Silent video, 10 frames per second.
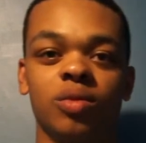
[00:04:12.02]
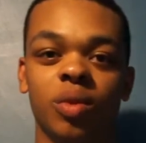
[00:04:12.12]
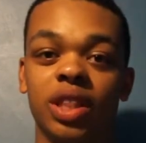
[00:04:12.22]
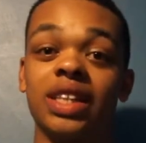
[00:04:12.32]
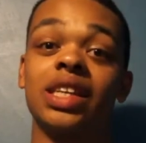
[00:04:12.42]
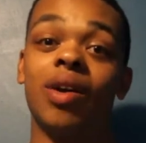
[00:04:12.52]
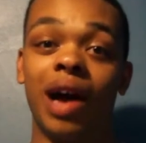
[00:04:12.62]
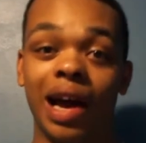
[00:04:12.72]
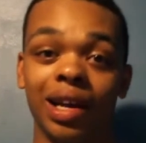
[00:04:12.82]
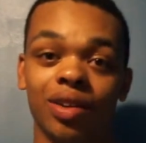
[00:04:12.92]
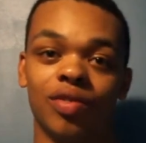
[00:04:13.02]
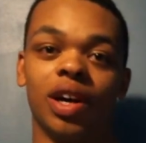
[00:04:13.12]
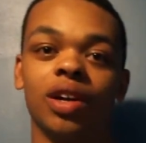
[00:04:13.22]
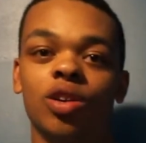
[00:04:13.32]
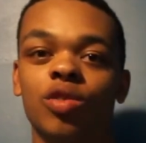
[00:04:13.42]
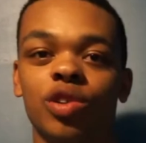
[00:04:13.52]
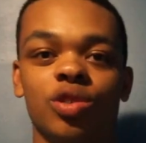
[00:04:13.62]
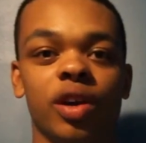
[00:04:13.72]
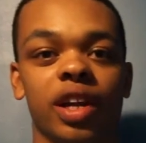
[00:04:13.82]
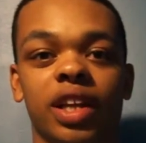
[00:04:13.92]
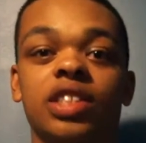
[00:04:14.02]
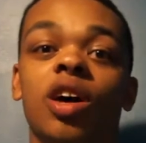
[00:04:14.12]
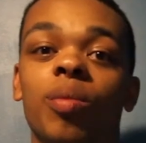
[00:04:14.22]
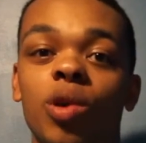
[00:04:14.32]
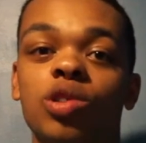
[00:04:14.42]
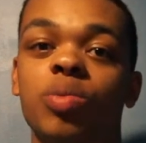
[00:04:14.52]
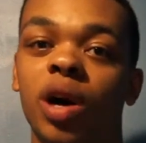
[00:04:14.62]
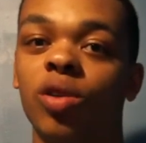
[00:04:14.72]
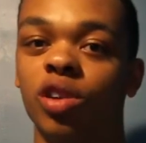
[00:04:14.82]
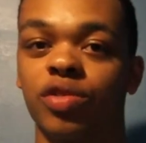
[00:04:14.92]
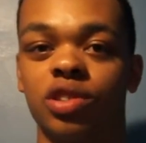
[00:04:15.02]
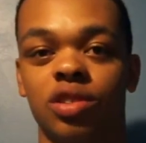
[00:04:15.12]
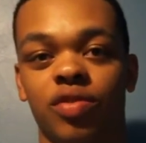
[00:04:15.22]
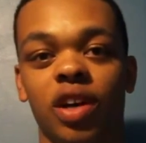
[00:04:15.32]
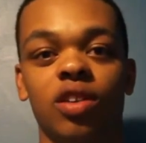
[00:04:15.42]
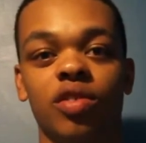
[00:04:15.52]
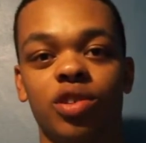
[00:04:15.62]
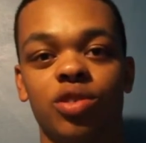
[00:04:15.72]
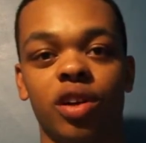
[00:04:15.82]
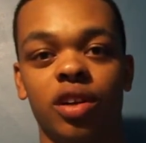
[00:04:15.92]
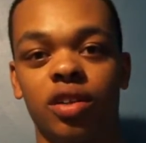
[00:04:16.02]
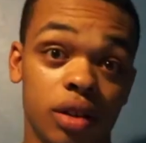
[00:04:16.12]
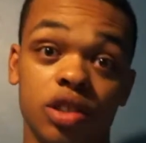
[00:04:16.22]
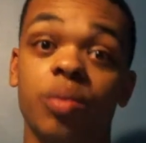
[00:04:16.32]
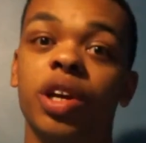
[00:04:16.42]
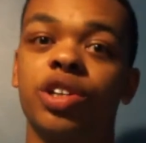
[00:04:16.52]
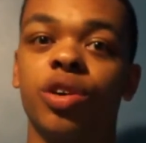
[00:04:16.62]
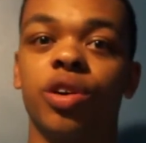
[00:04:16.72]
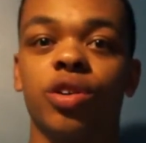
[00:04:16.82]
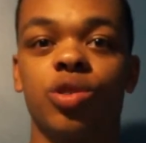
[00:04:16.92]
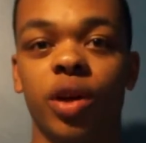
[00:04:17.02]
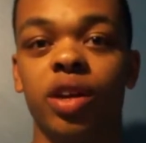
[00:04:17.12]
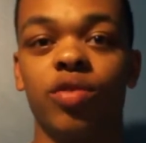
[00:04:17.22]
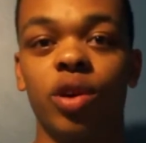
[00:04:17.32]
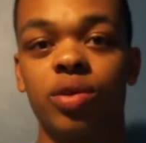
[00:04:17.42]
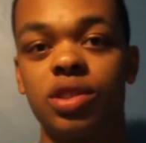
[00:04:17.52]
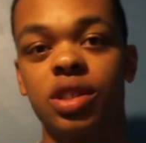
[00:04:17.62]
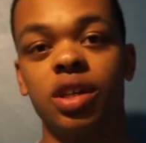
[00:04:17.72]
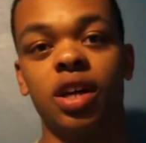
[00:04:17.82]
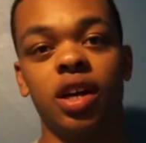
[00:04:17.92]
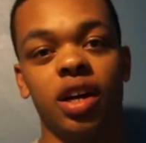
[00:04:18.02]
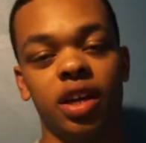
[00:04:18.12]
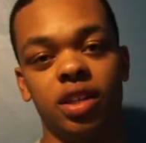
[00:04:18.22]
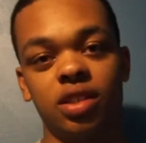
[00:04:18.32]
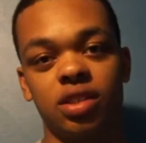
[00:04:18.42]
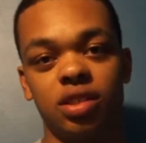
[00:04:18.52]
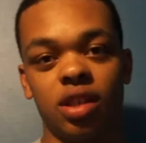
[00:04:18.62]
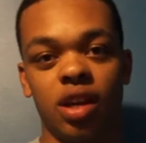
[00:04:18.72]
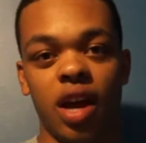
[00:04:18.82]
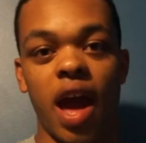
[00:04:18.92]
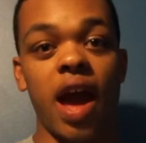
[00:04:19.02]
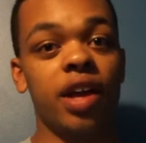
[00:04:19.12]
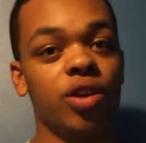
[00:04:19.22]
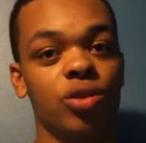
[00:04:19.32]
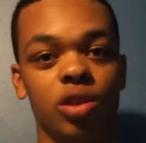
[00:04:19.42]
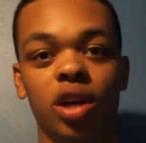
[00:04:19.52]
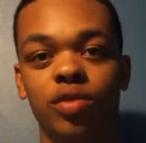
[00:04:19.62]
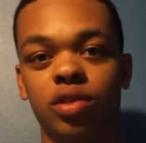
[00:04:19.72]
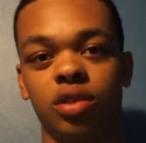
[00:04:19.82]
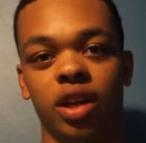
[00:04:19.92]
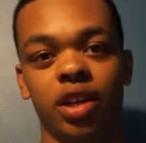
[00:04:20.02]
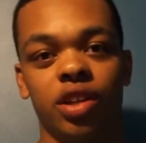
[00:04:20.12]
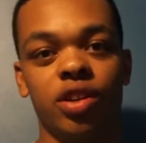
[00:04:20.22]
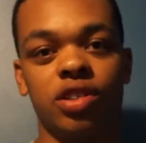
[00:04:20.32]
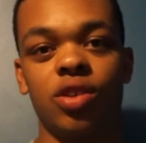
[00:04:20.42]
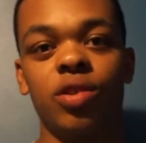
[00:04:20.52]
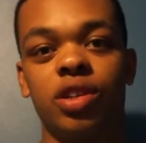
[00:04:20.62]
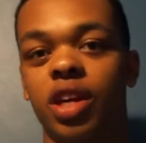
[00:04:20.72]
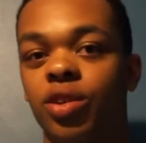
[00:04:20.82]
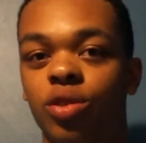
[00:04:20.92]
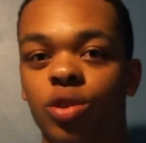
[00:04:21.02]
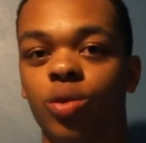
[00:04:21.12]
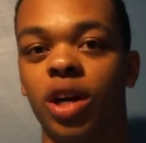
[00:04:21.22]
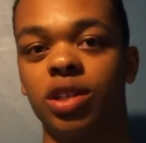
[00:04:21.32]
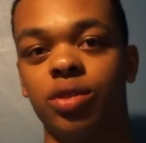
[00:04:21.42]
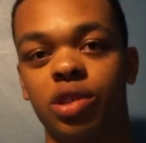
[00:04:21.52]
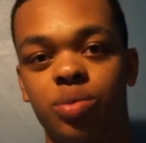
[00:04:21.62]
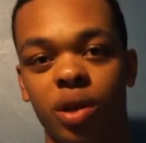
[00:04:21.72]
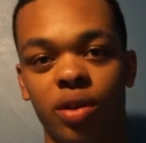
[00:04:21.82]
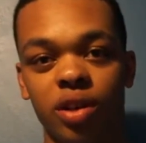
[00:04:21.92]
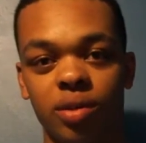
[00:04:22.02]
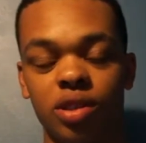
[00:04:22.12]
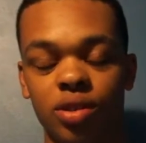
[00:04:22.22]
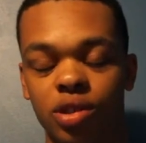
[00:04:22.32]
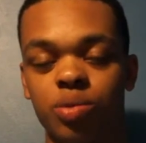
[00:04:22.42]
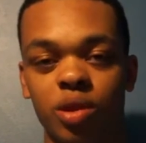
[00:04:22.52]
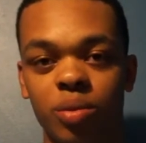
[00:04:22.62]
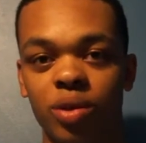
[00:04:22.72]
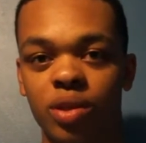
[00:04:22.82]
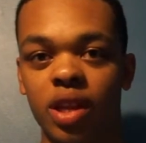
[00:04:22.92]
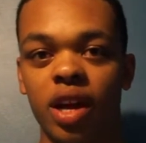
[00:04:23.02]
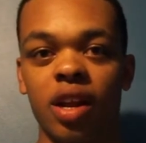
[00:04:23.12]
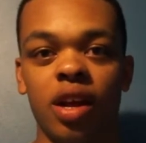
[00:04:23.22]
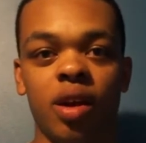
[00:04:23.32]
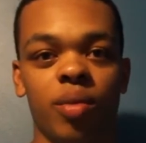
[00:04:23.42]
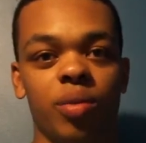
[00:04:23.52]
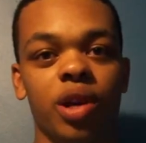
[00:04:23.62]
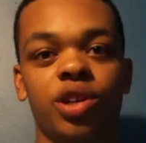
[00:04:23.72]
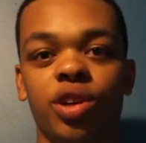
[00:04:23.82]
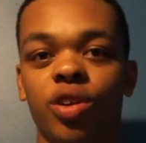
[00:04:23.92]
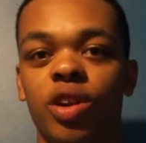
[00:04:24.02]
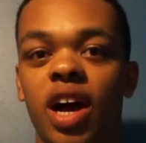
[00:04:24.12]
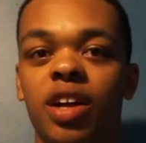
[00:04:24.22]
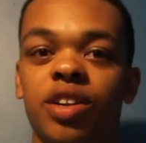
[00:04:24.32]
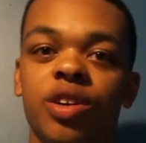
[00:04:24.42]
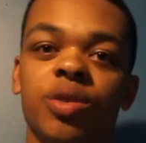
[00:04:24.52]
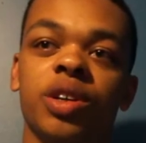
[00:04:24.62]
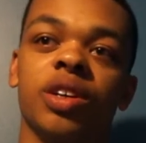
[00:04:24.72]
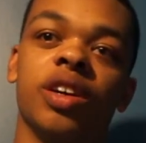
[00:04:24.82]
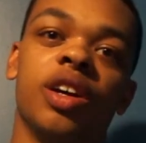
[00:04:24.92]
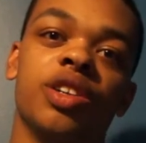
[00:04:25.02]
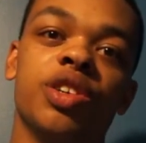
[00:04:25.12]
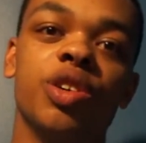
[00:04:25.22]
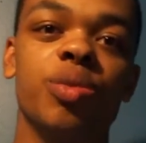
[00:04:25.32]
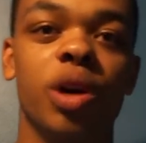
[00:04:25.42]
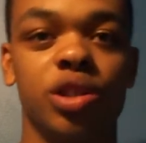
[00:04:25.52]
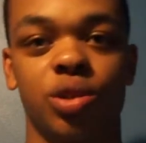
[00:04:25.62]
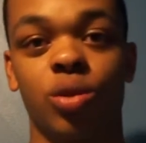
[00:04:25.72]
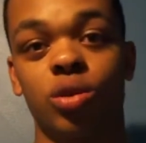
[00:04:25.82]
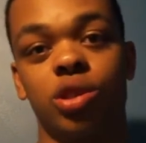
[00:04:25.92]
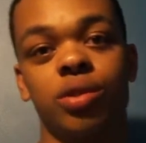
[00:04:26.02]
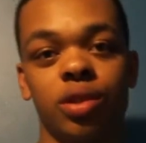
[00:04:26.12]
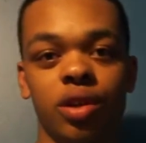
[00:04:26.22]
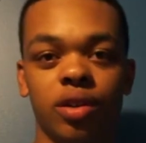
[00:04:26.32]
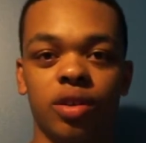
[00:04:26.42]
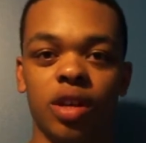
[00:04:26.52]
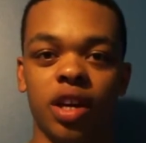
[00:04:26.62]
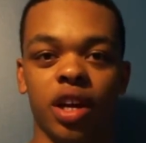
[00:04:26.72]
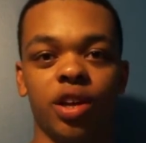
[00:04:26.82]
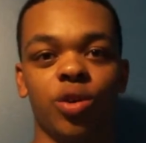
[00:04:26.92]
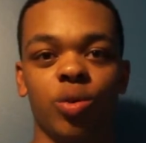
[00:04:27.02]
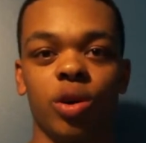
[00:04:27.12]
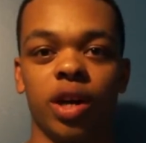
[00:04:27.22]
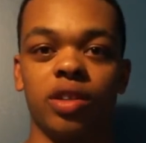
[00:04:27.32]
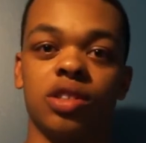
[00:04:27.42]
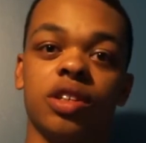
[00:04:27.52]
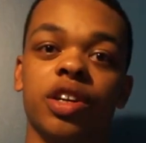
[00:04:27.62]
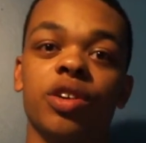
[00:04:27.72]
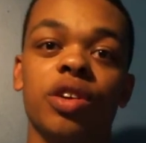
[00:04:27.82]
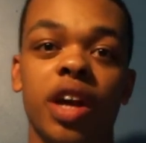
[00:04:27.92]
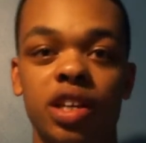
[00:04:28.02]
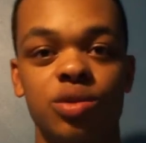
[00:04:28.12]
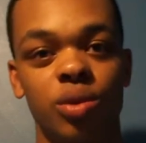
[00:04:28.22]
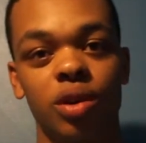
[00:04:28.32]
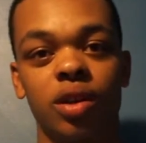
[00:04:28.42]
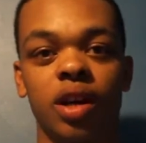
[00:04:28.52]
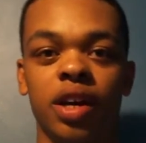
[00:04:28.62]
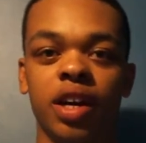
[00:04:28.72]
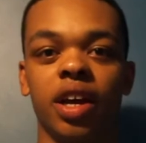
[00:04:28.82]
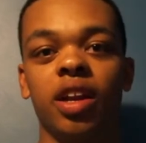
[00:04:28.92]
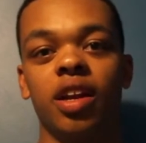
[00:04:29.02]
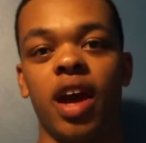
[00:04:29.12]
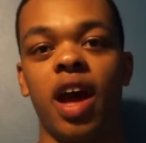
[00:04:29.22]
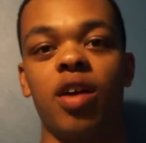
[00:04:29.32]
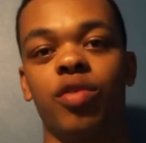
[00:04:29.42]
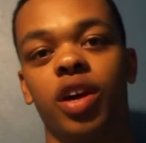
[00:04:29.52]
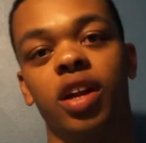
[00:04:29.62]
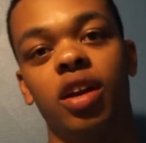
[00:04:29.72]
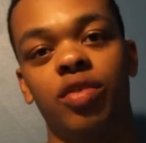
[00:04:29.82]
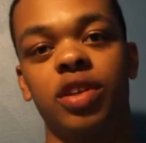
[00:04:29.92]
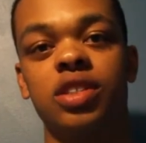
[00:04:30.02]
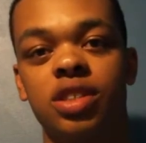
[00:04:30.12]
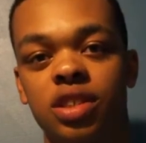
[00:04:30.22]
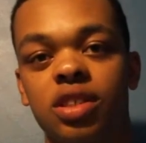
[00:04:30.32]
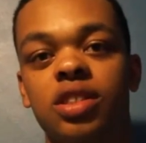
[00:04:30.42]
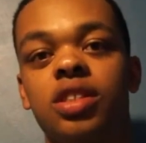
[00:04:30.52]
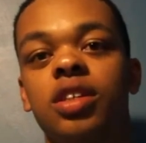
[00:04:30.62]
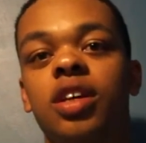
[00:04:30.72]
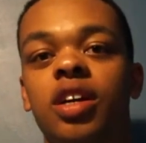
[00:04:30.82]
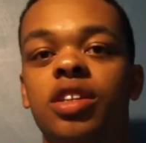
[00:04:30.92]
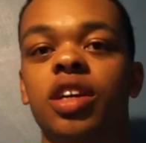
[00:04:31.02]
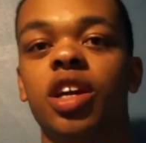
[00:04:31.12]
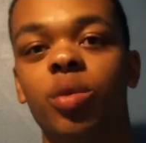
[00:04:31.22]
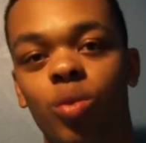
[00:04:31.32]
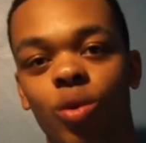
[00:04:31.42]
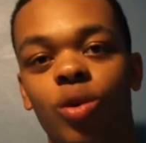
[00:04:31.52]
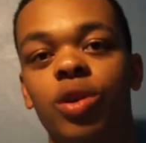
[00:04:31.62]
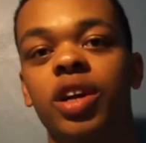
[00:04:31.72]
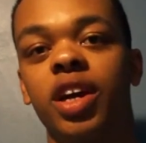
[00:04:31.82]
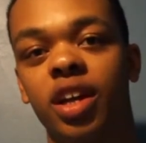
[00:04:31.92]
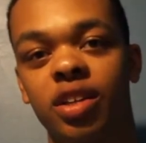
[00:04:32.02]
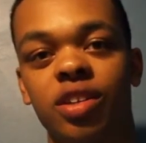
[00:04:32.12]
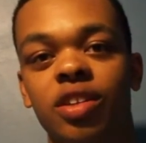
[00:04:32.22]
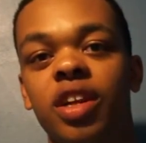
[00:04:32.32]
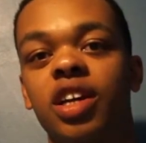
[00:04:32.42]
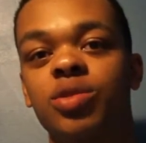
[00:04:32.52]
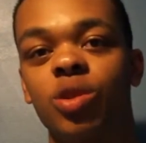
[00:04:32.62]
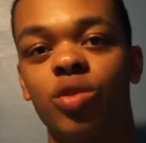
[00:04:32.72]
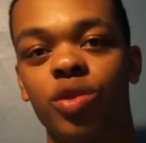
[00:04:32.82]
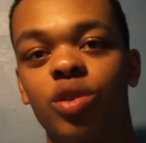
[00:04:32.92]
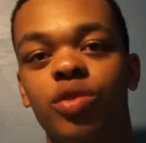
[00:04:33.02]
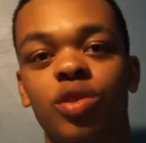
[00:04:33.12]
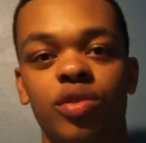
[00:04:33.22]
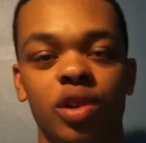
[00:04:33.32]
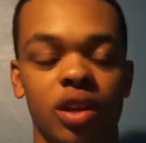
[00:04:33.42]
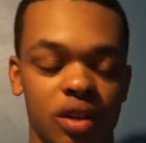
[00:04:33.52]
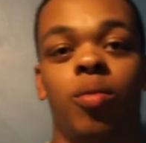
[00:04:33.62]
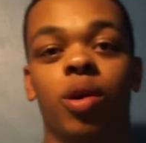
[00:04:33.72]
But that's how I define overtraining, and that's how most powerlifters define overtraining. So make sure your training frequency is at your level, and it's going to take you a little while to experiment with that, but make sure you're not doing too much or too little in your workout so that your next one can have enough consistency to keep rolling into the next one over and over and over again.